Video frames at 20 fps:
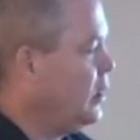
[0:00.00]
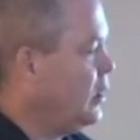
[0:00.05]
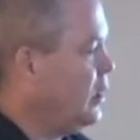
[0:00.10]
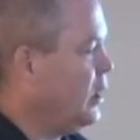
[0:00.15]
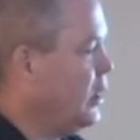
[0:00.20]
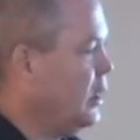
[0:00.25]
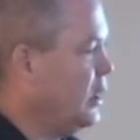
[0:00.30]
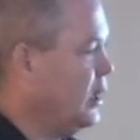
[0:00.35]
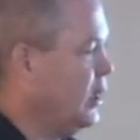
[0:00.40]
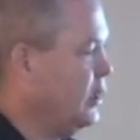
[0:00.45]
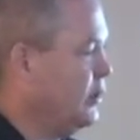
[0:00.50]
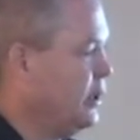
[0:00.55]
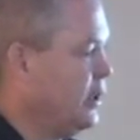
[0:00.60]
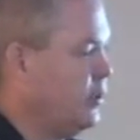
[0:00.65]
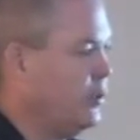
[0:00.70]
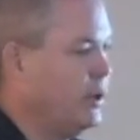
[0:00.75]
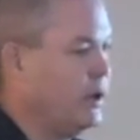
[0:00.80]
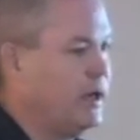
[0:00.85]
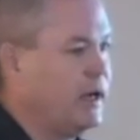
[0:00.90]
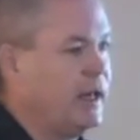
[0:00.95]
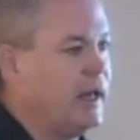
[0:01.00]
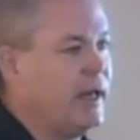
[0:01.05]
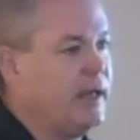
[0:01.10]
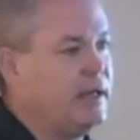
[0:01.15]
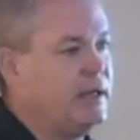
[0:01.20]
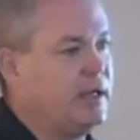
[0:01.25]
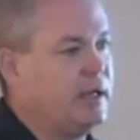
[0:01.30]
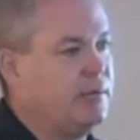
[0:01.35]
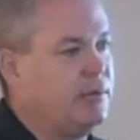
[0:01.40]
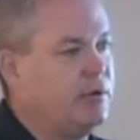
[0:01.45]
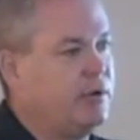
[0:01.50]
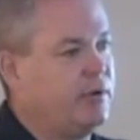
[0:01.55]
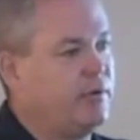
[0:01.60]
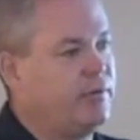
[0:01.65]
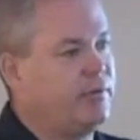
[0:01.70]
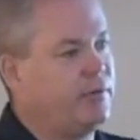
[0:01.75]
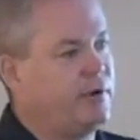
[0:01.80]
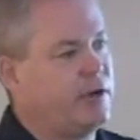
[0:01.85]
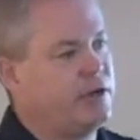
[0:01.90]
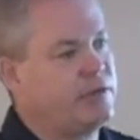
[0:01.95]
They went ahead and they put a
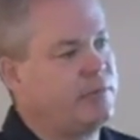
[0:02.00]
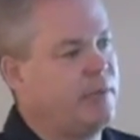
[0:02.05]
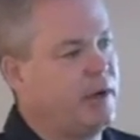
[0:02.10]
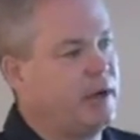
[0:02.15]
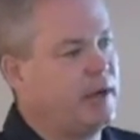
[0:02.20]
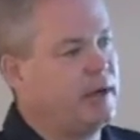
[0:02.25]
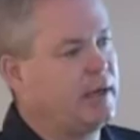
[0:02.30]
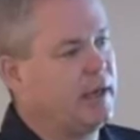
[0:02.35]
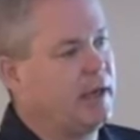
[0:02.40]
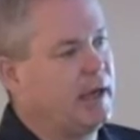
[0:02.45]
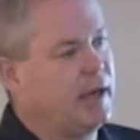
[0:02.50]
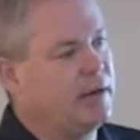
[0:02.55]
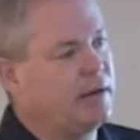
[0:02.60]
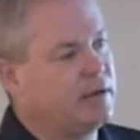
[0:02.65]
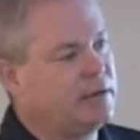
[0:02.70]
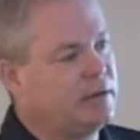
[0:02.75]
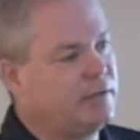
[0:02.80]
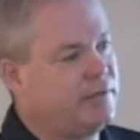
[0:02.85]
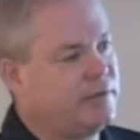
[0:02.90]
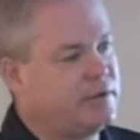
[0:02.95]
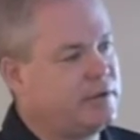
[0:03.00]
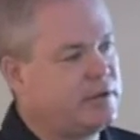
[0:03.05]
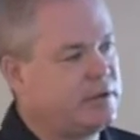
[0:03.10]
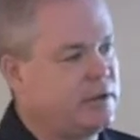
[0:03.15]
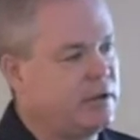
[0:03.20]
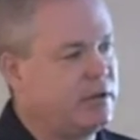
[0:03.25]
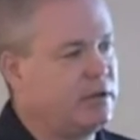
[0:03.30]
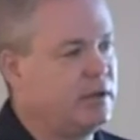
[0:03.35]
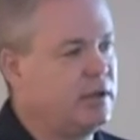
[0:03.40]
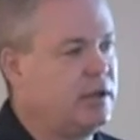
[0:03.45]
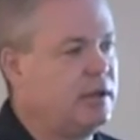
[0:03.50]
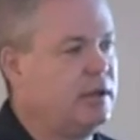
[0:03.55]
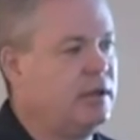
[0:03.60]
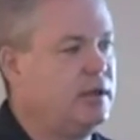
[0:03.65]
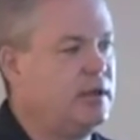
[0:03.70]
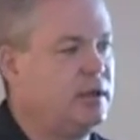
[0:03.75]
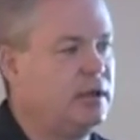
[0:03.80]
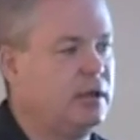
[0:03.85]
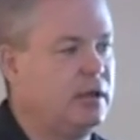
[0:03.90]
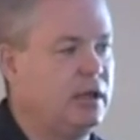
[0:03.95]
fresh body out at the facility.
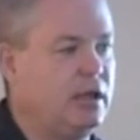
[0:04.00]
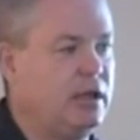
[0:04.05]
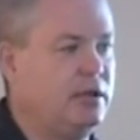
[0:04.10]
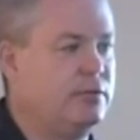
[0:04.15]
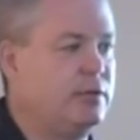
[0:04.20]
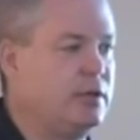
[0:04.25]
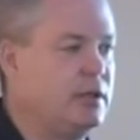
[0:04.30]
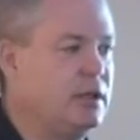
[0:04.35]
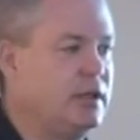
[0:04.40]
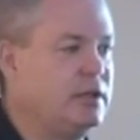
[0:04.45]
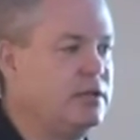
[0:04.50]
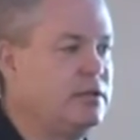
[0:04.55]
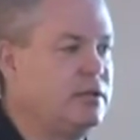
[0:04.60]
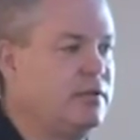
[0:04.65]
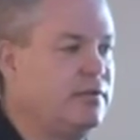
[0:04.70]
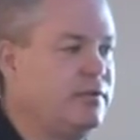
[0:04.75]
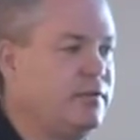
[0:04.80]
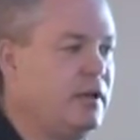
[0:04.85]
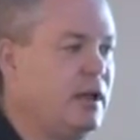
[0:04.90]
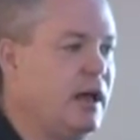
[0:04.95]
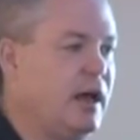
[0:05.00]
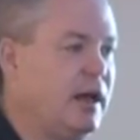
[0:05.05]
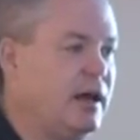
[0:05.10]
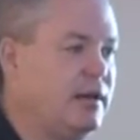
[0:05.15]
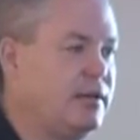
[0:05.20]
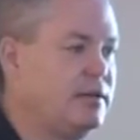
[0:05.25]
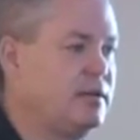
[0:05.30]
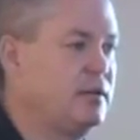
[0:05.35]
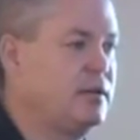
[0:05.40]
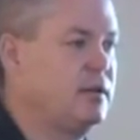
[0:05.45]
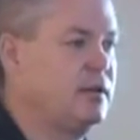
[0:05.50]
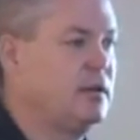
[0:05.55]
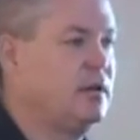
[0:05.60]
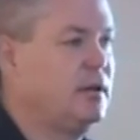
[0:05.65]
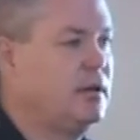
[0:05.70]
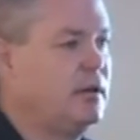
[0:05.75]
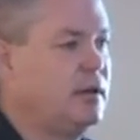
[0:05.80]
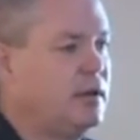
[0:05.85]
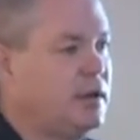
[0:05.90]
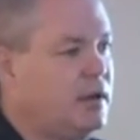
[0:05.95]
He released the flies.
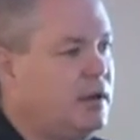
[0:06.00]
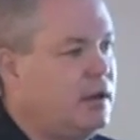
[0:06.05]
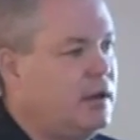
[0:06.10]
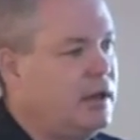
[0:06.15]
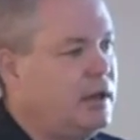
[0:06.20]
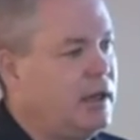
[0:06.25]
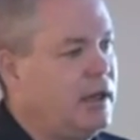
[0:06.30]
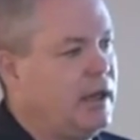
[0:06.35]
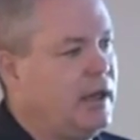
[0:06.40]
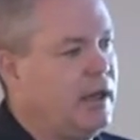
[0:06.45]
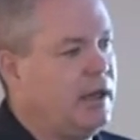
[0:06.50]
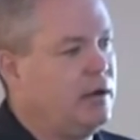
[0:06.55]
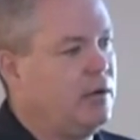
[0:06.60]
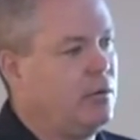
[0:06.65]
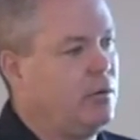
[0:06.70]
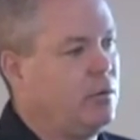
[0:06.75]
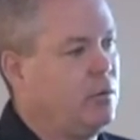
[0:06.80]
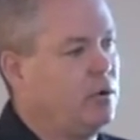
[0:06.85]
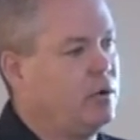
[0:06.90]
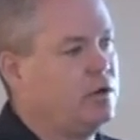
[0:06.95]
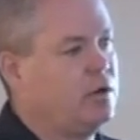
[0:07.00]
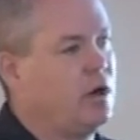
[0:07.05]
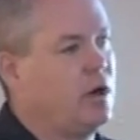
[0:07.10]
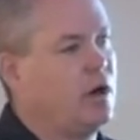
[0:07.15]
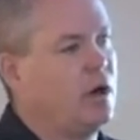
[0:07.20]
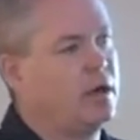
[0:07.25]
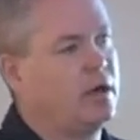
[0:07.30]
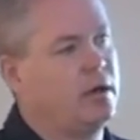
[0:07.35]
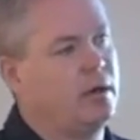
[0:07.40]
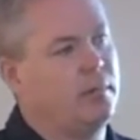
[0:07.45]
And we're talking